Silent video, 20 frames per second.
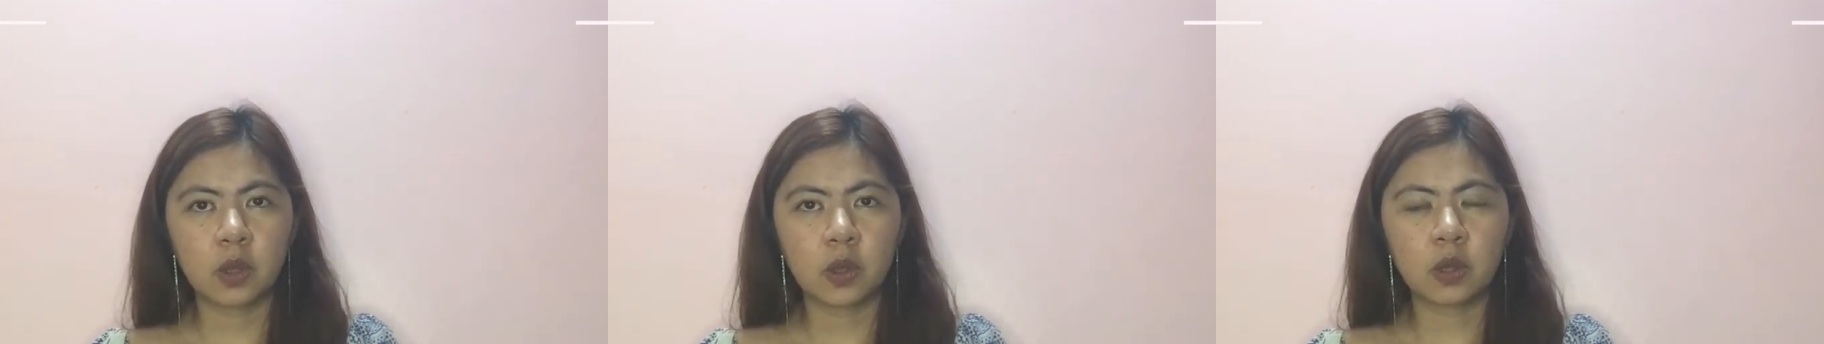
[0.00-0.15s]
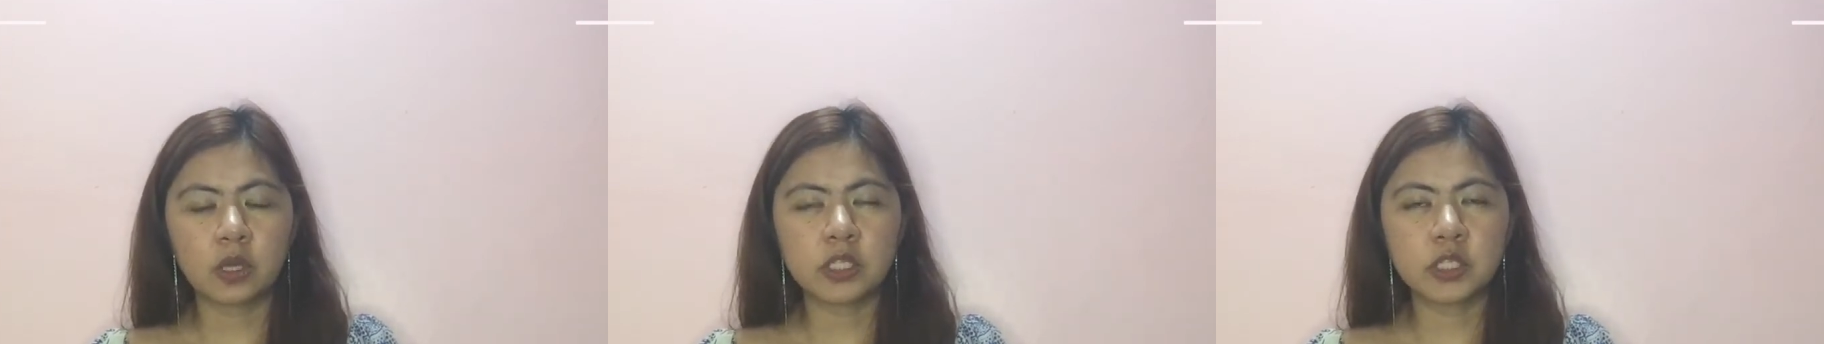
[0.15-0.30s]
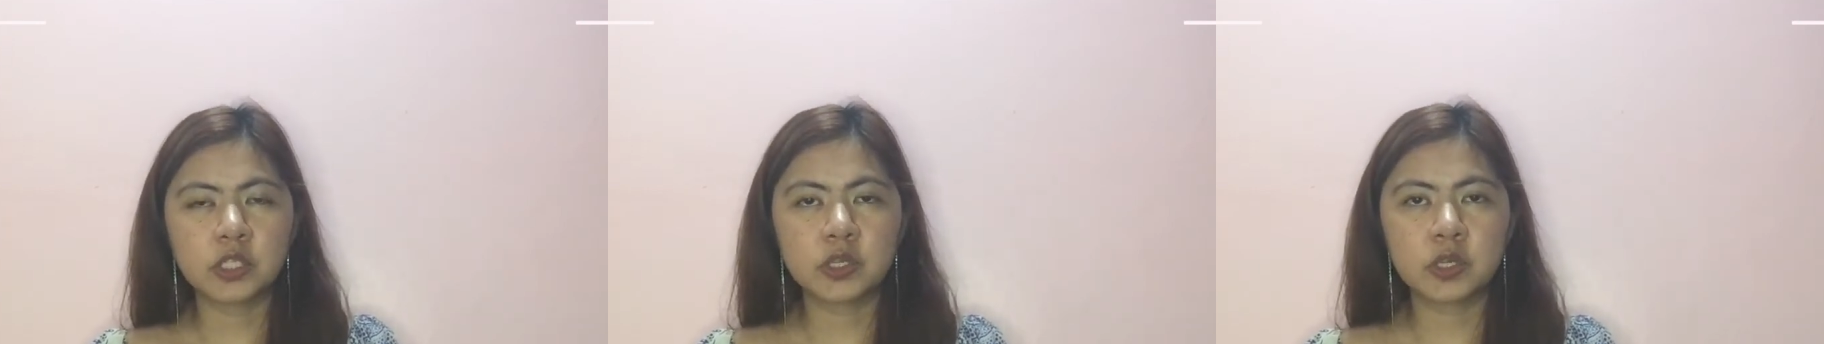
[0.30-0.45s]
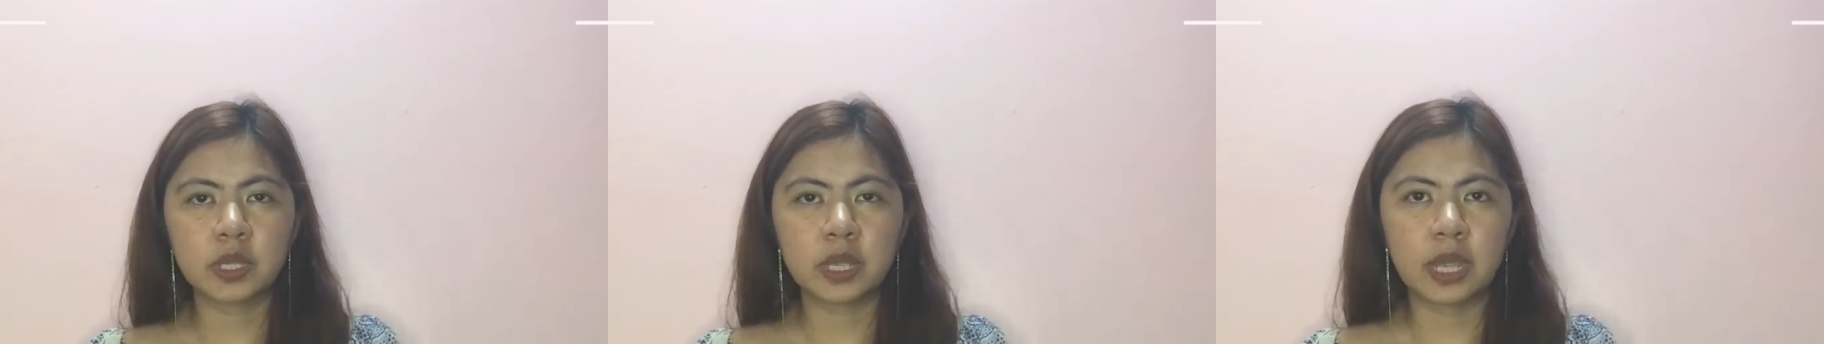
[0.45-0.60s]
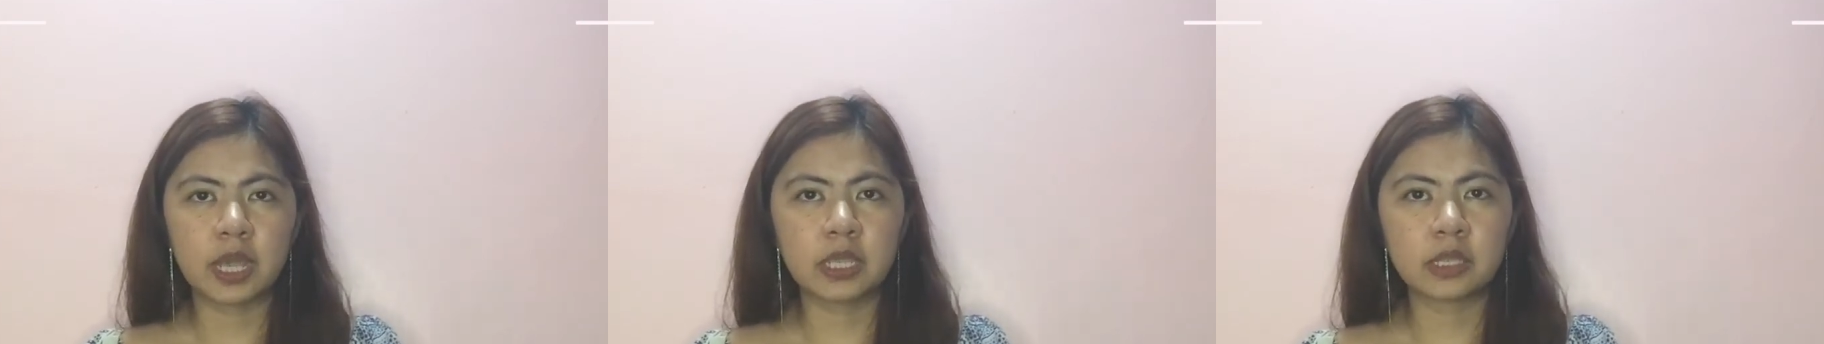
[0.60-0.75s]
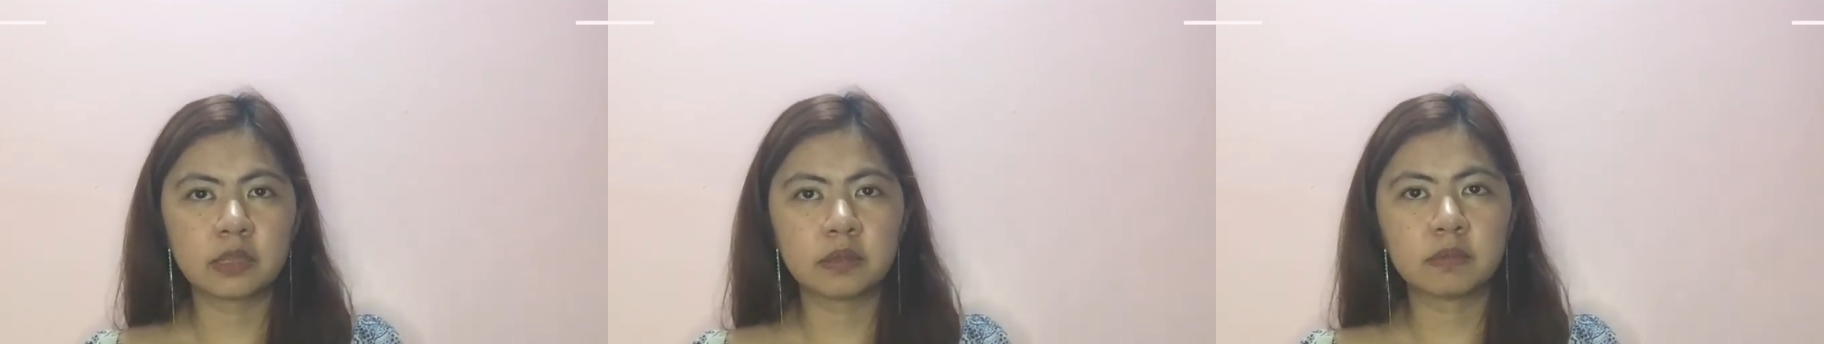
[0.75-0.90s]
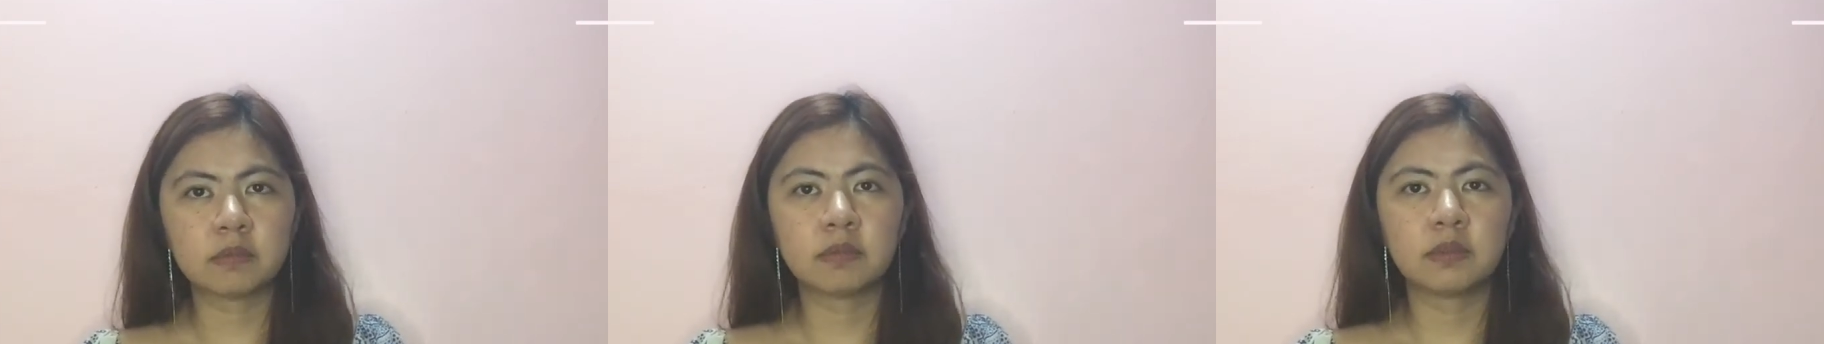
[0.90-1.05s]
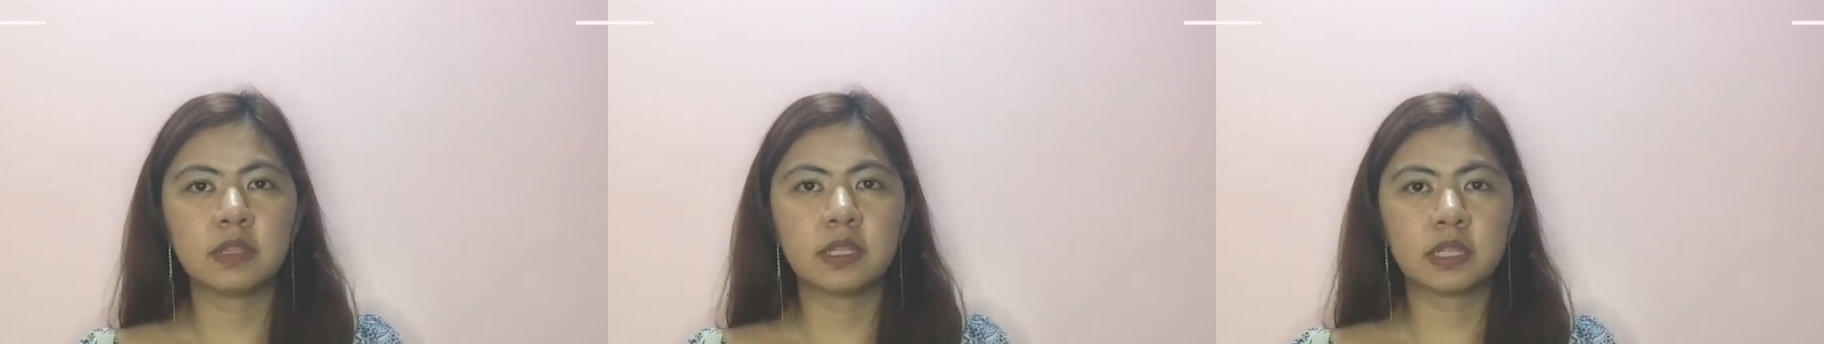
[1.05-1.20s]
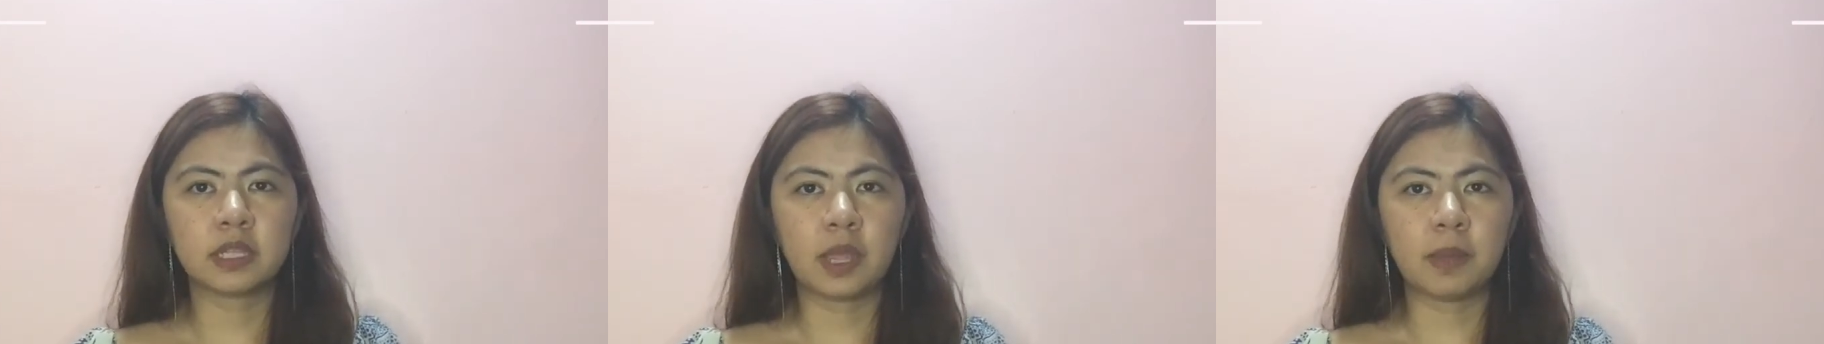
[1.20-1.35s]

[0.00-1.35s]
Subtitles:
conjugate the